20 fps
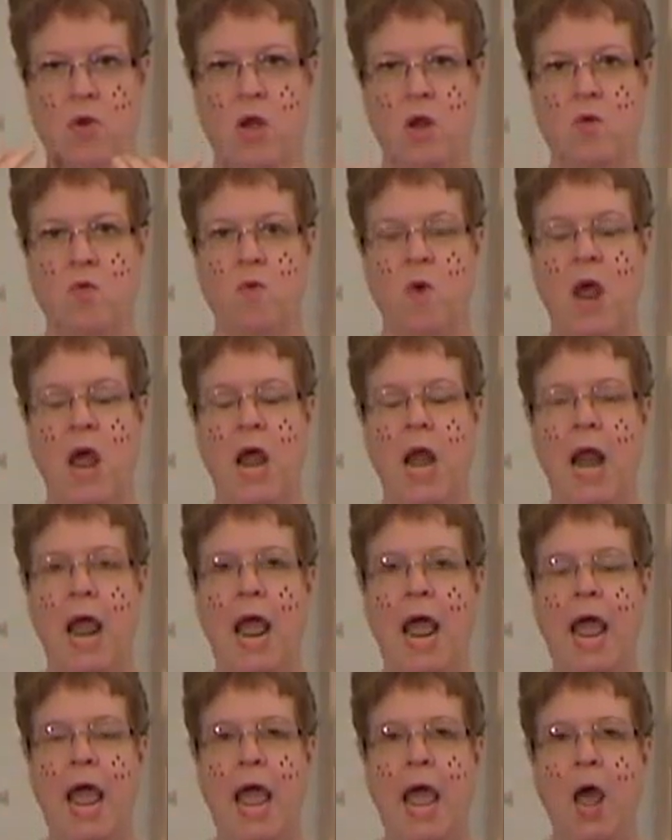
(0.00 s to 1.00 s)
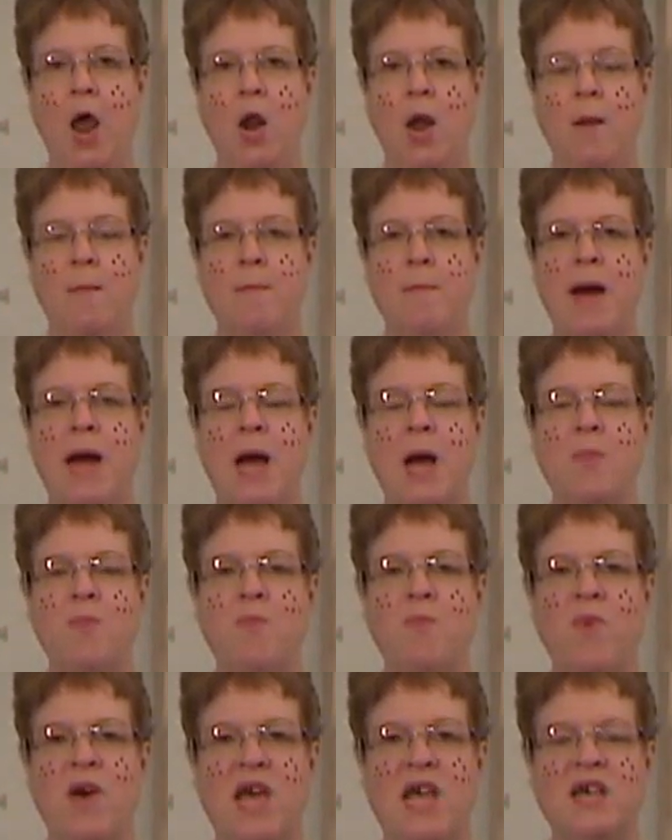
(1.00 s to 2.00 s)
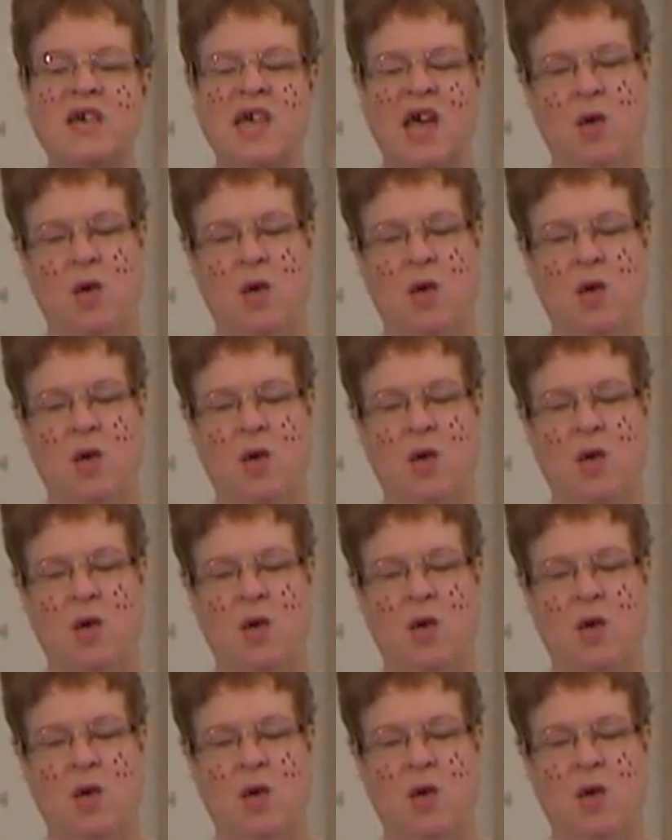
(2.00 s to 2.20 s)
run right out of my face.